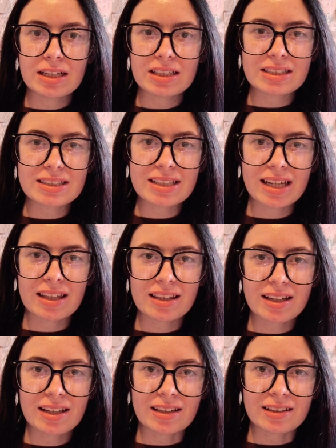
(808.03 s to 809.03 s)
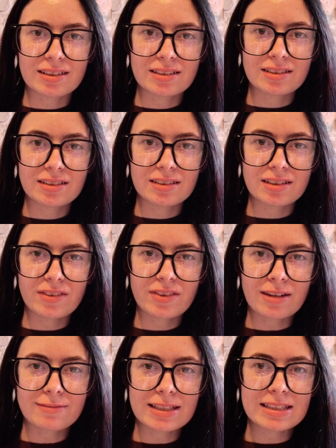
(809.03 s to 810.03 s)
in together, if
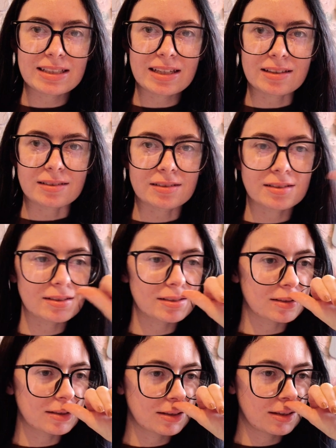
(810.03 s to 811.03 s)
that makes sense.